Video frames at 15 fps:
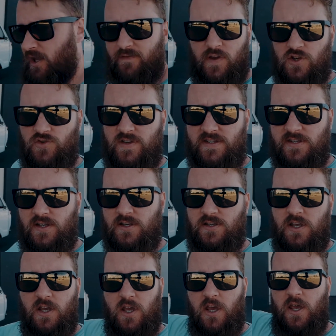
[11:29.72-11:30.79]
if you're interested,
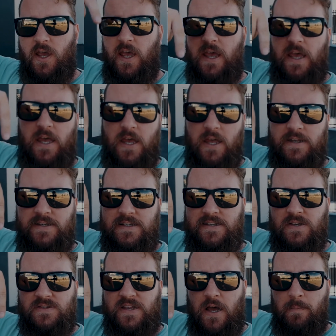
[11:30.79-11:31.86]

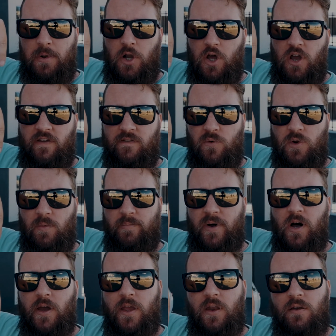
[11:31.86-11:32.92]
details down below if you want to
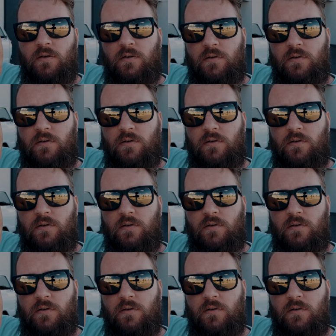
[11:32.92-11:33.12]
buy it.